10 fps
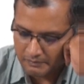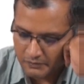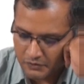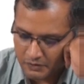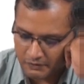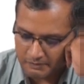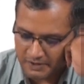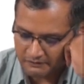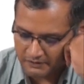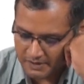So, from
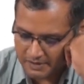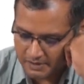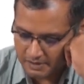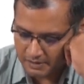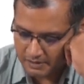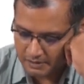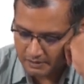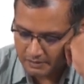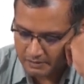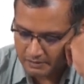the first
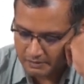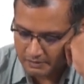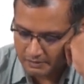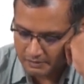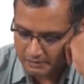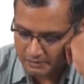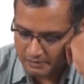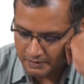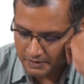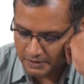
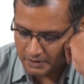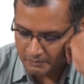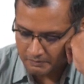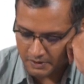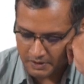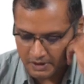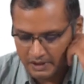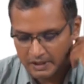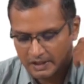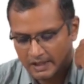term
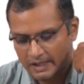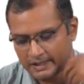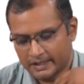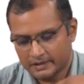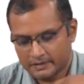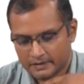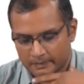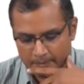I get